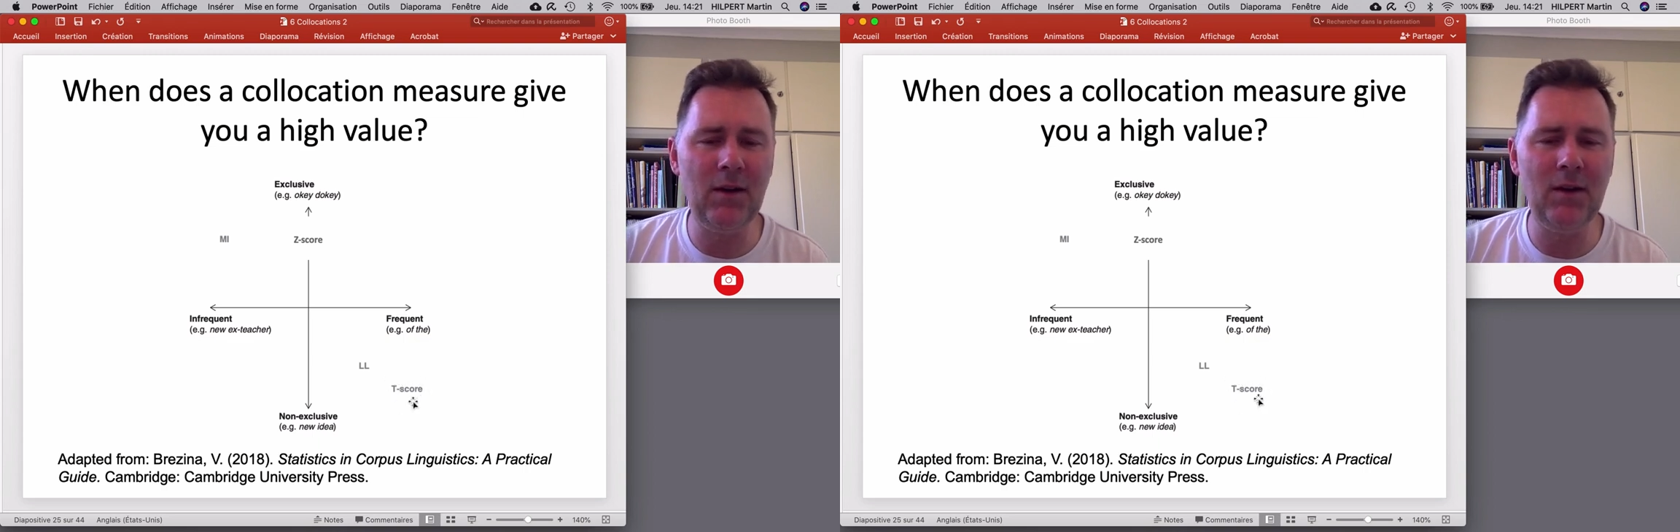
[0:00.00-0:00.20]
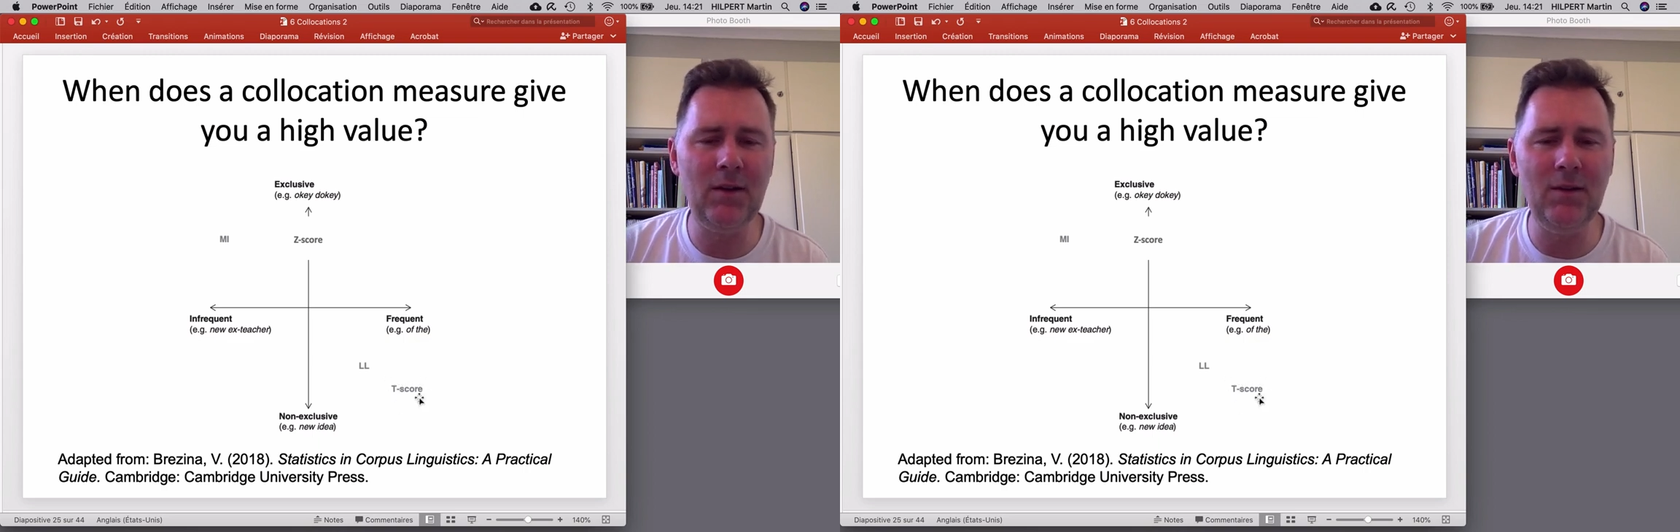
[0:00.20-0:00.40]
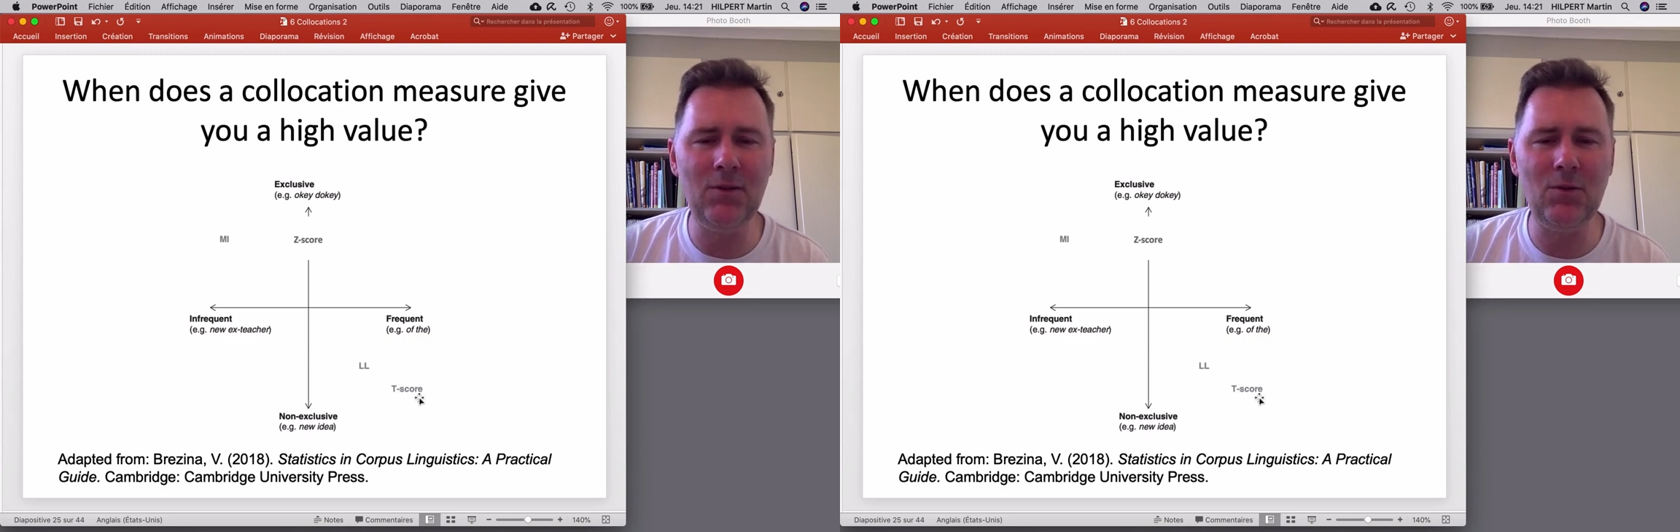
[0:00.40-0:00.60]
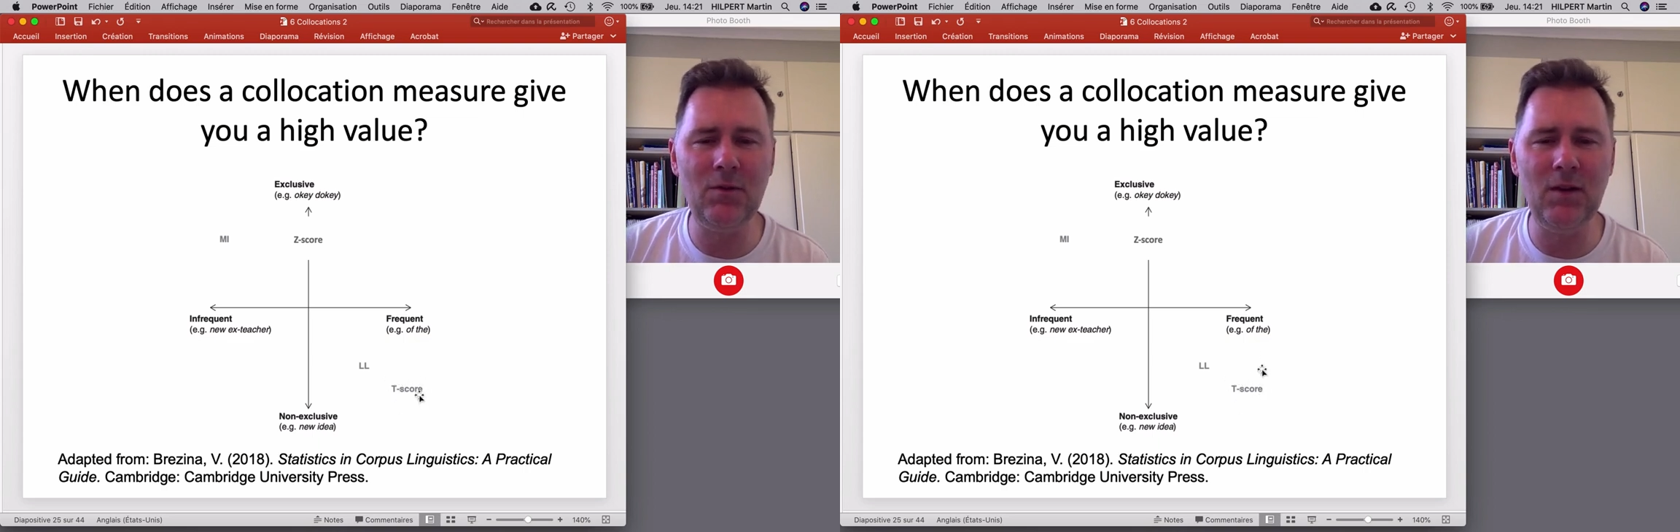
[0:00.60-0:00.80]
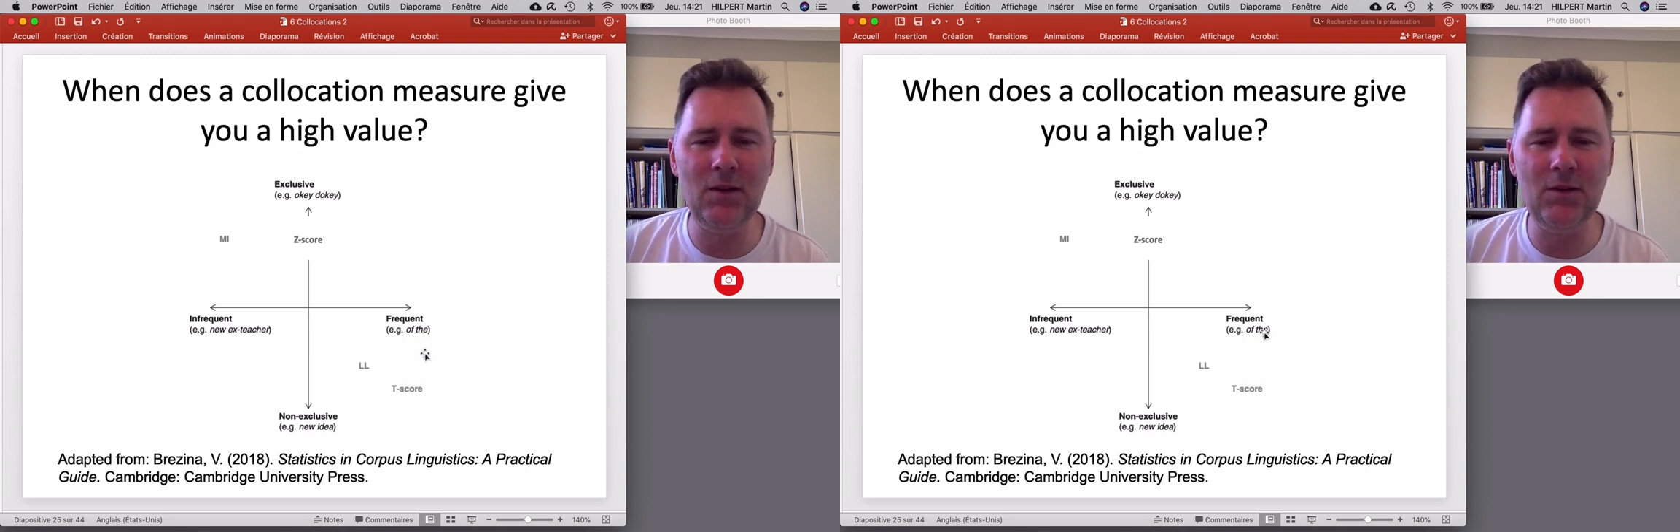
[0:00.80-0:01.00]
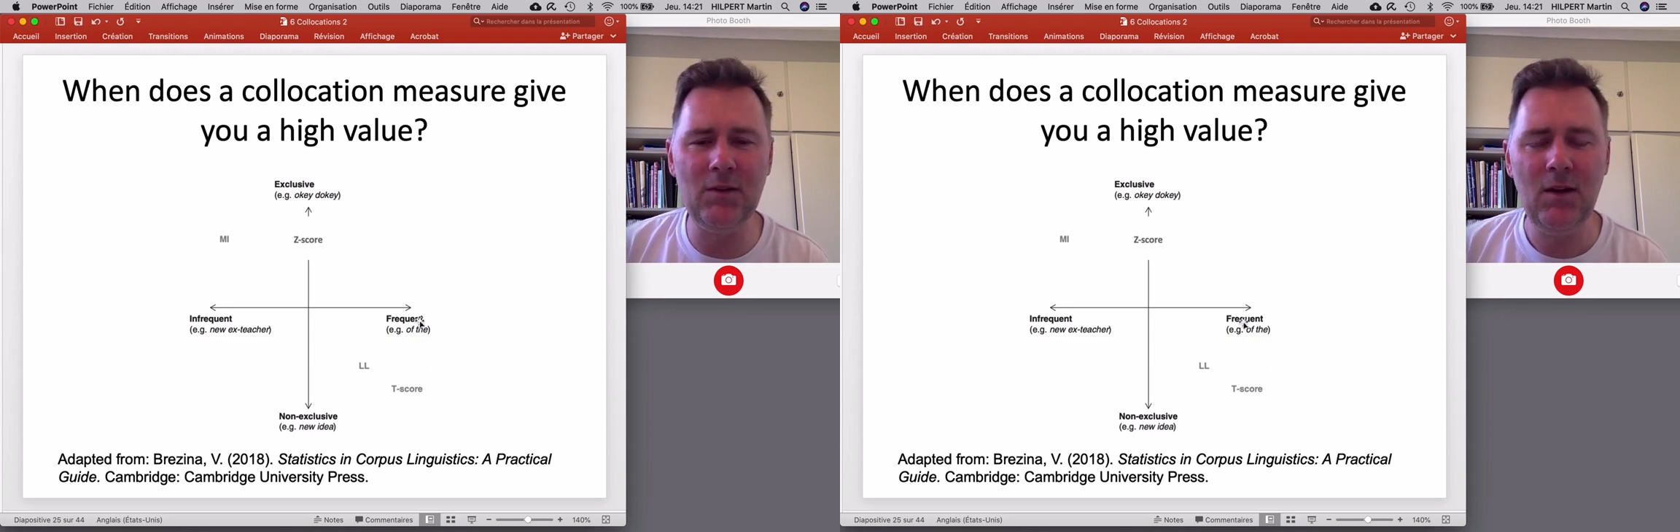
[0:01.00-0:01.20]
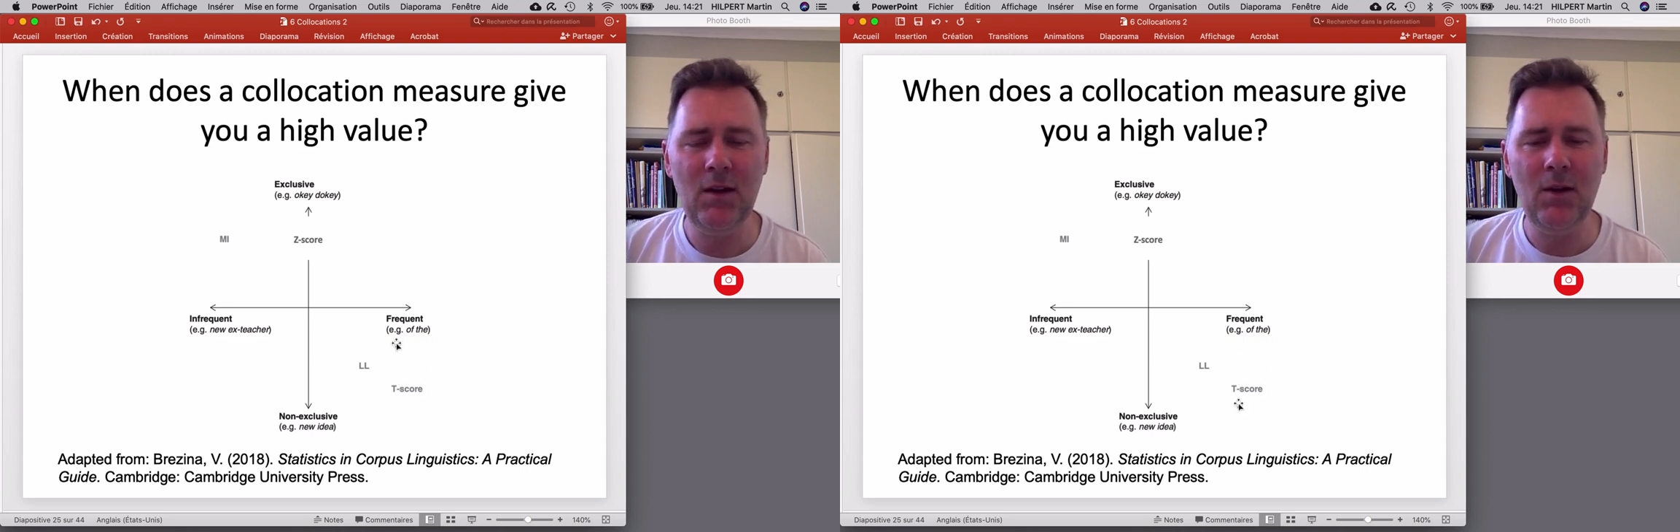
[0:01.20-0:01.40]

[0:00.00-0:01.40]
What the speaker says: high t-score values